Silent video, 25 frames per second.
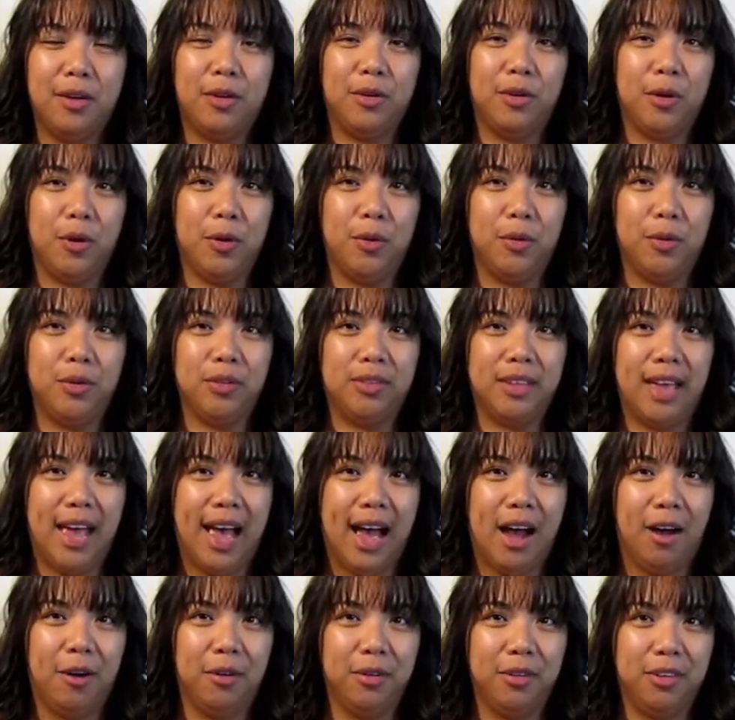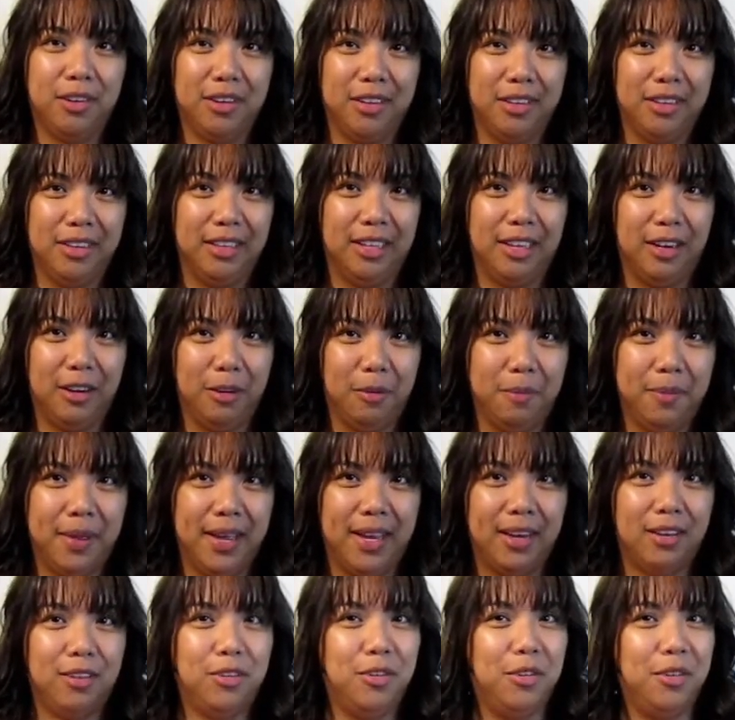goes out a little bit